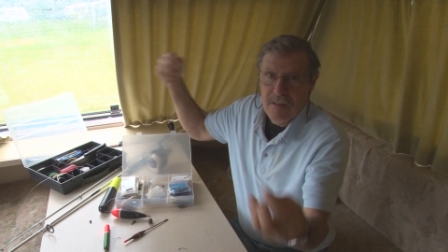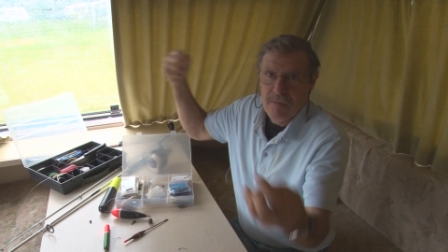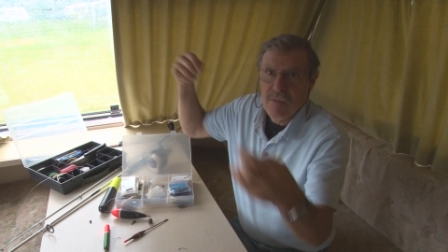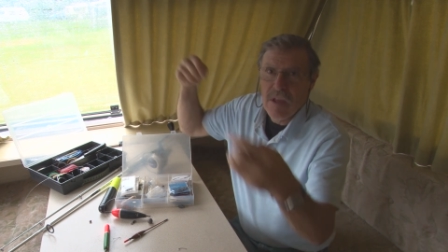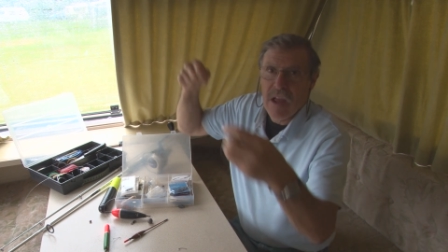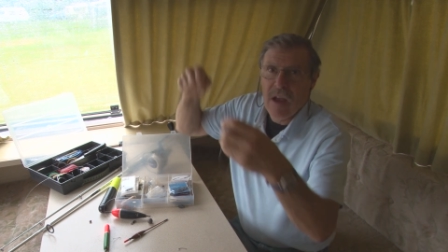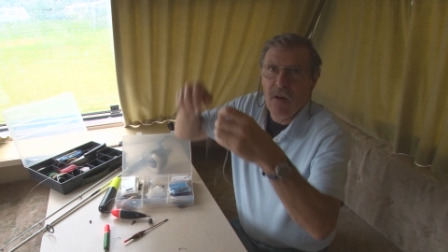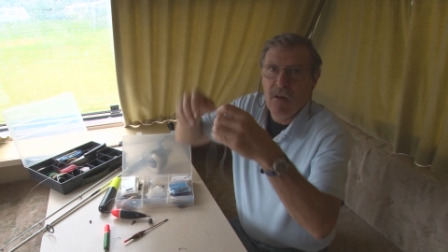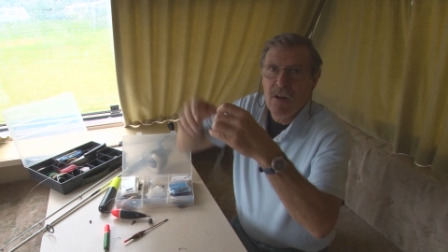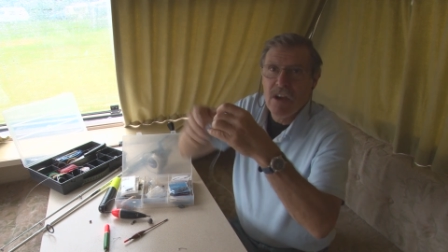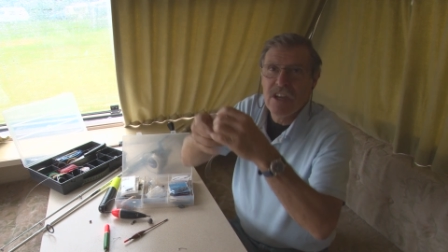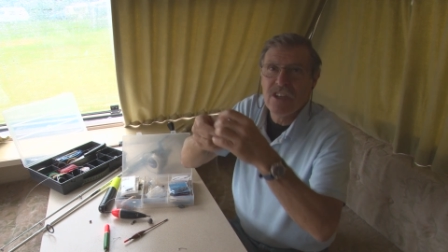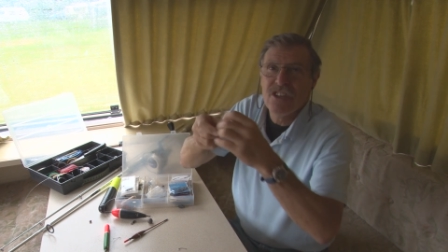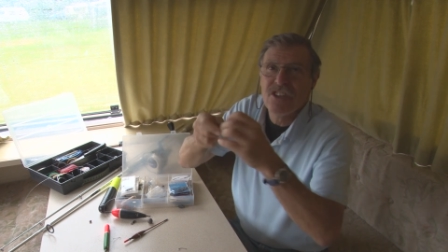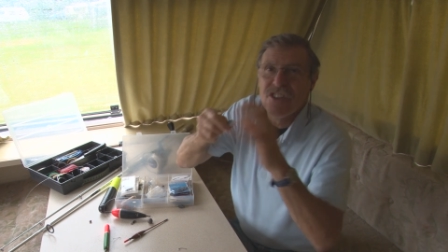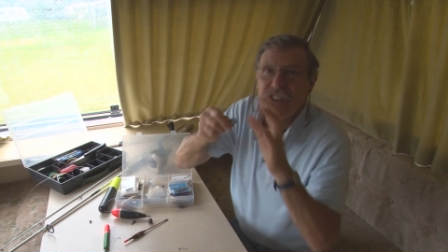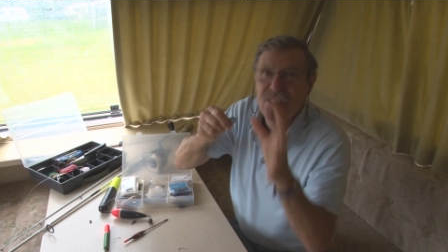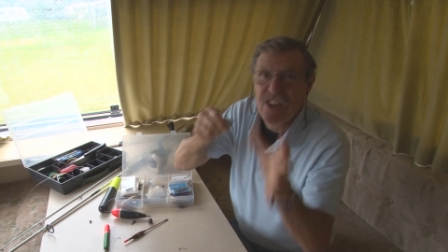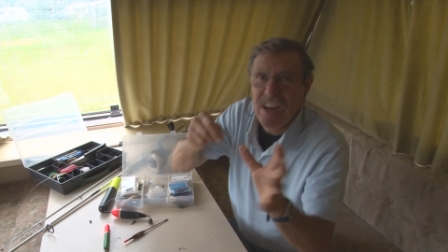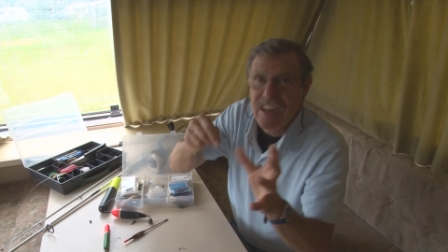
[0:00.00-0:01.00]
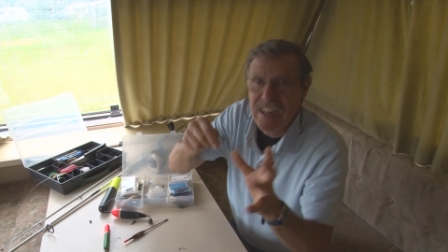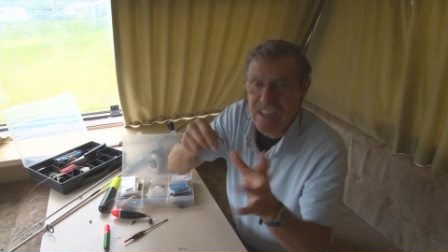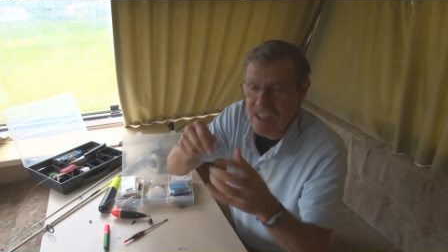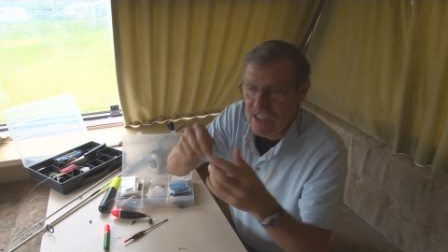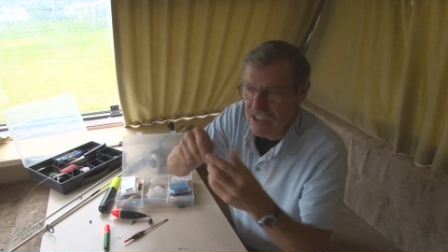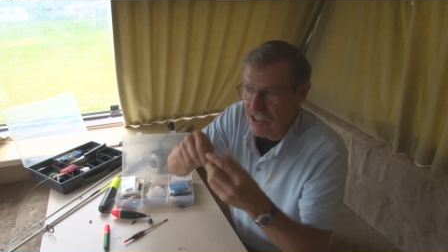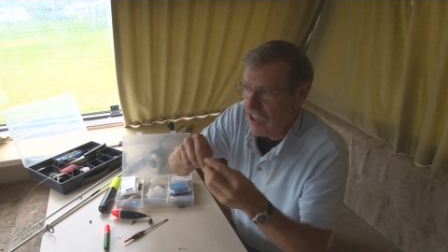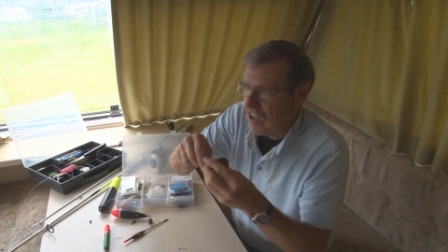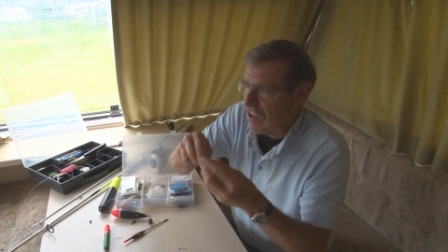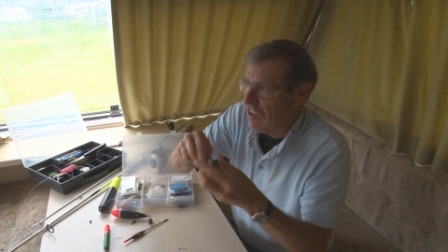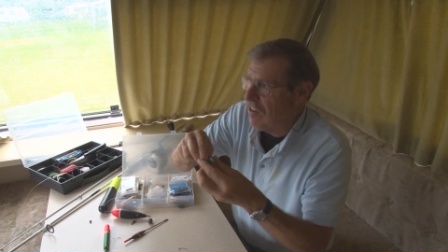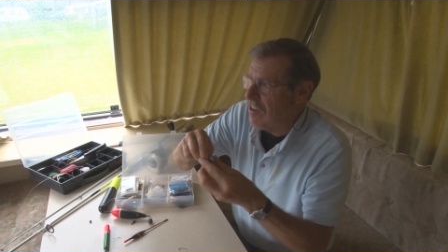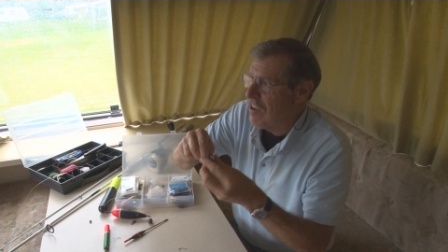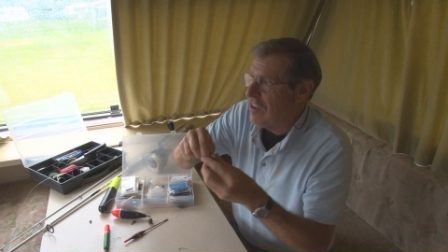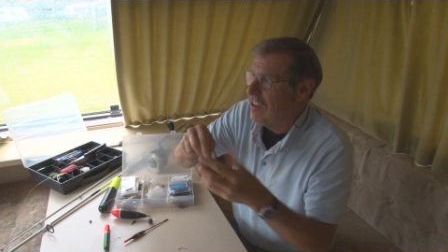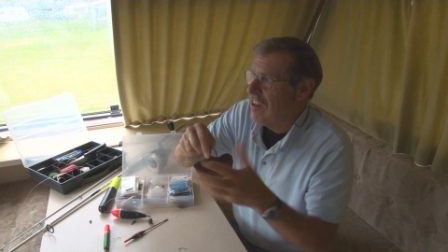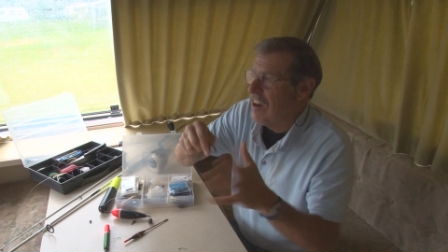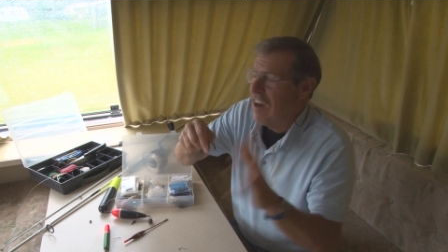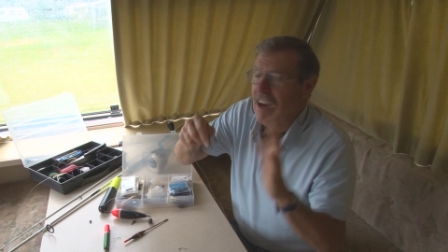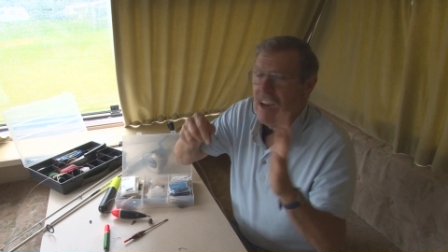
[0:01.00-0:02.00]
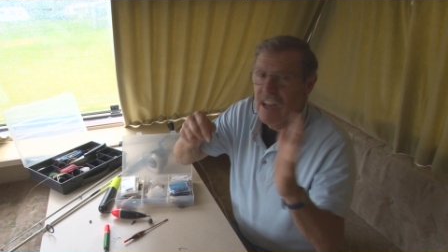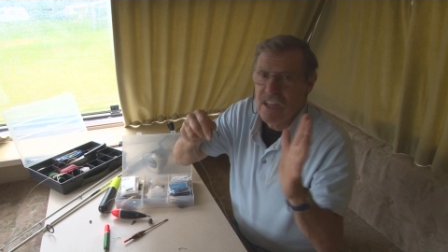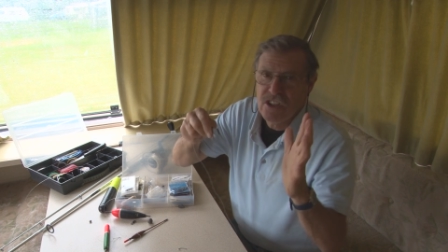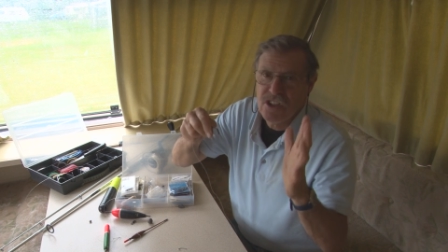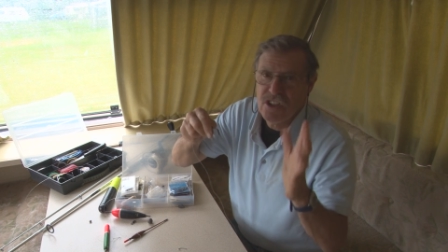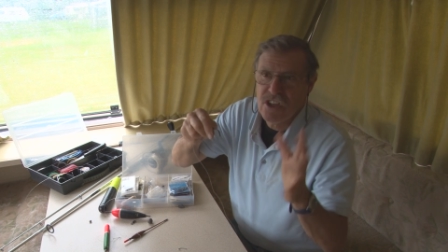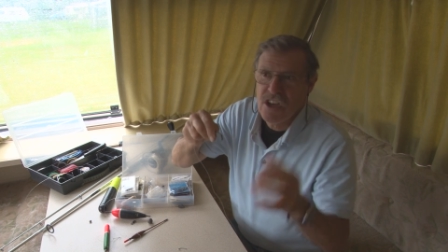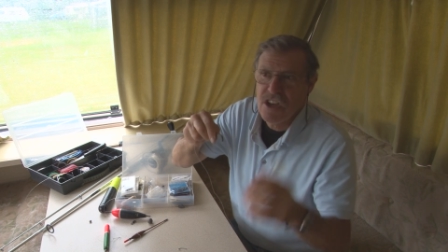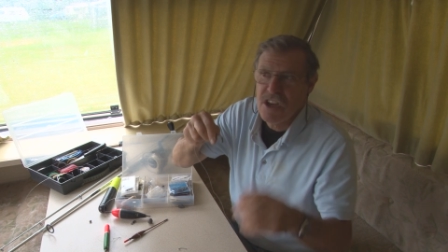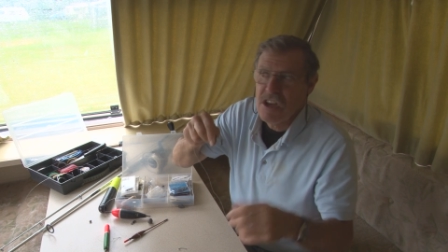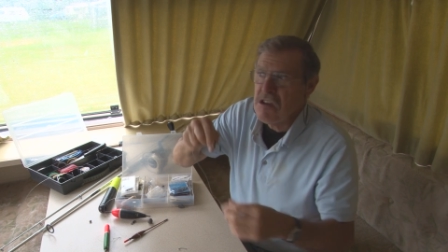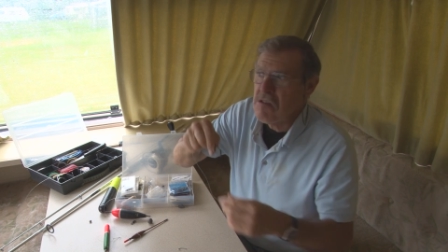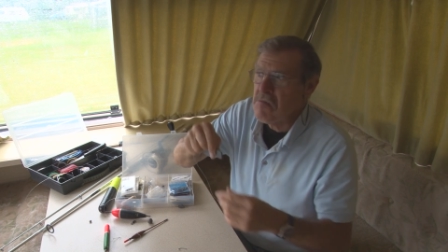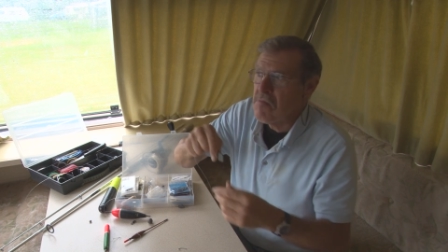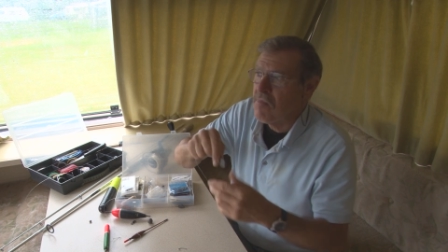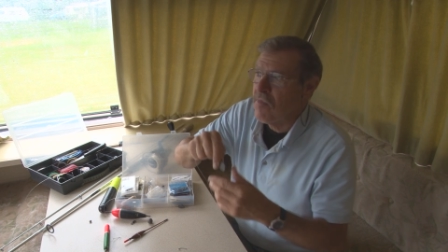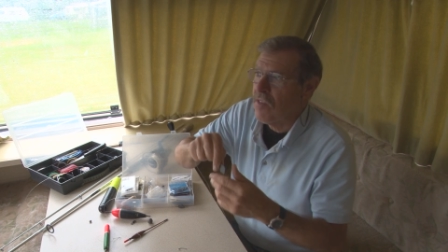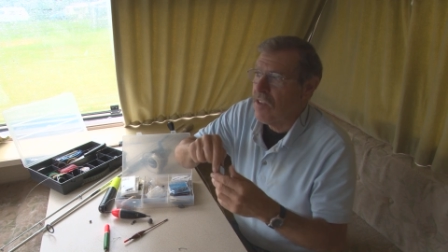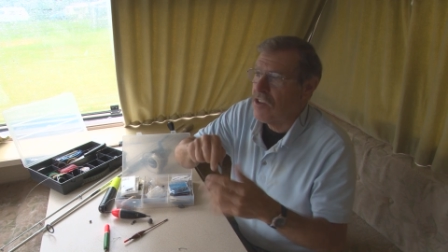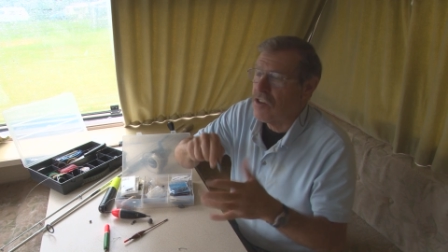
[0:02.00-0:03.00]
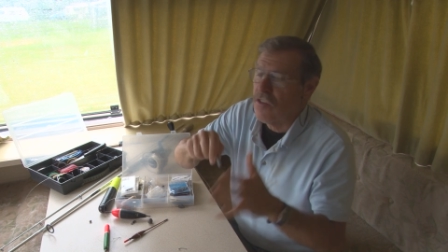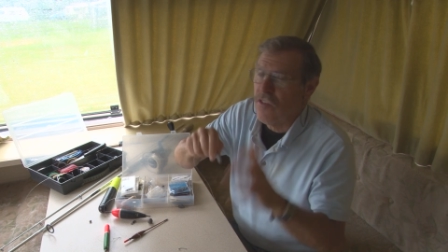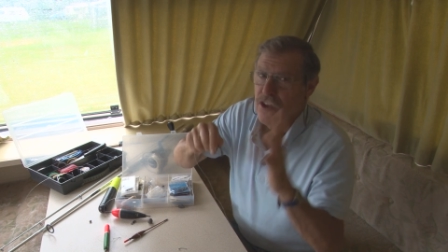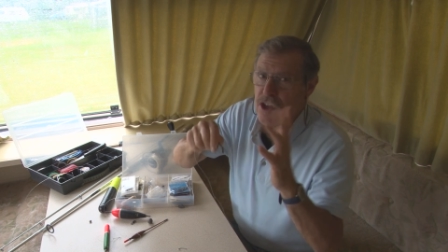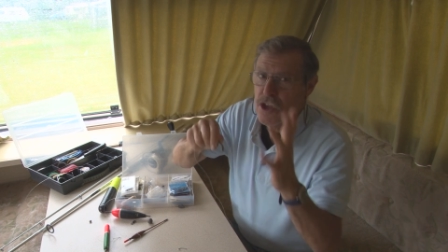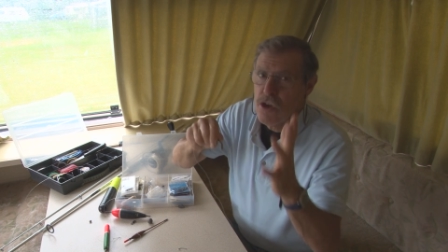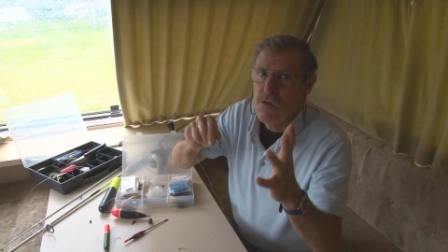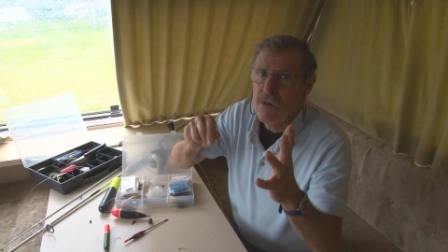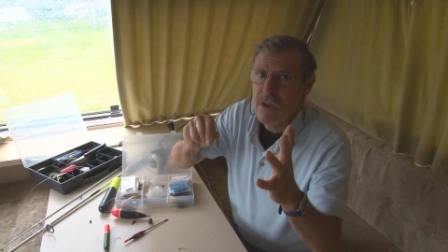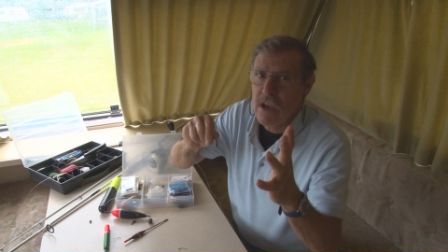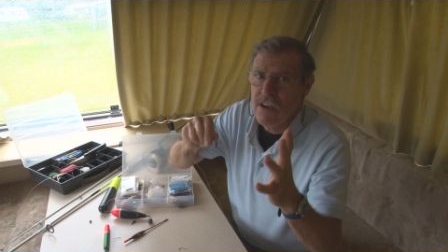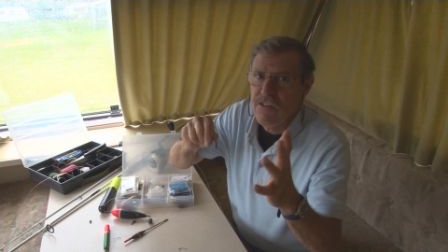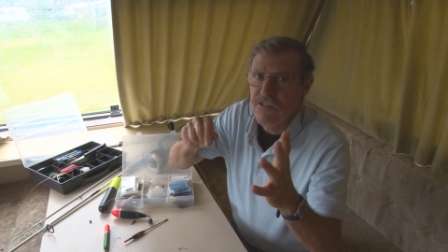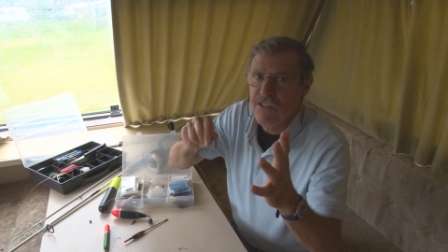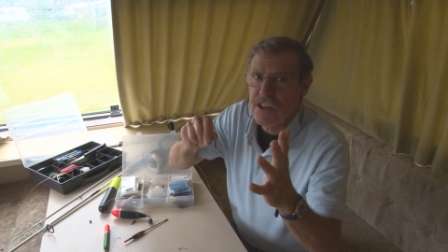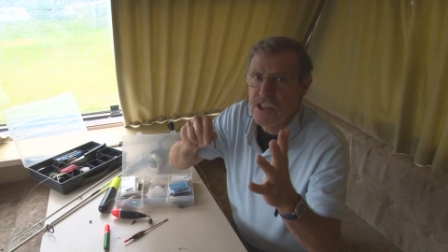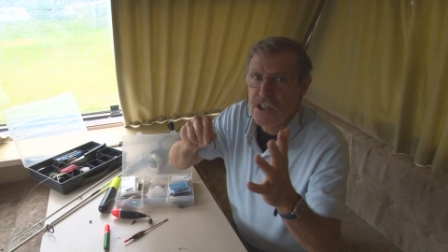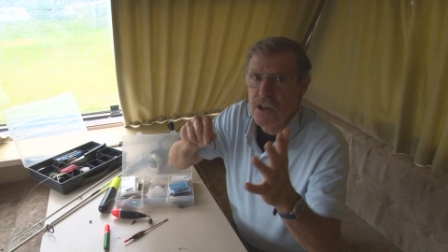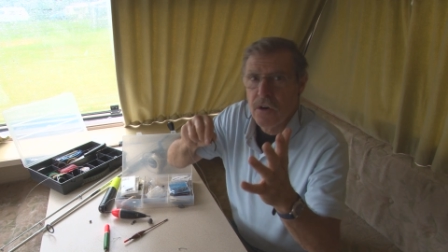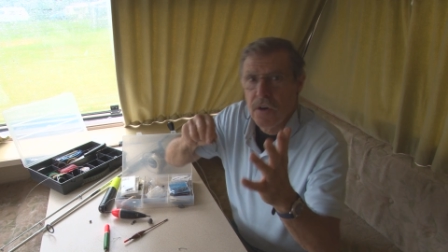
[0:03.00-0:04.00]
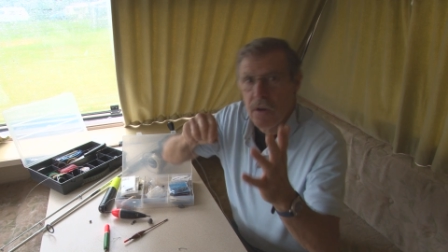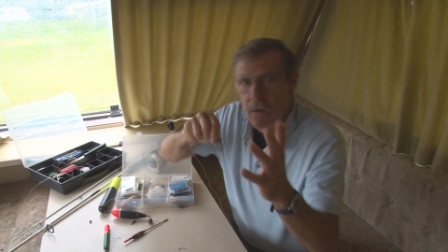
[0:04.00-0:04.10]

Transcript: Now, it's dead easy. Let's say, so for U K fishing, I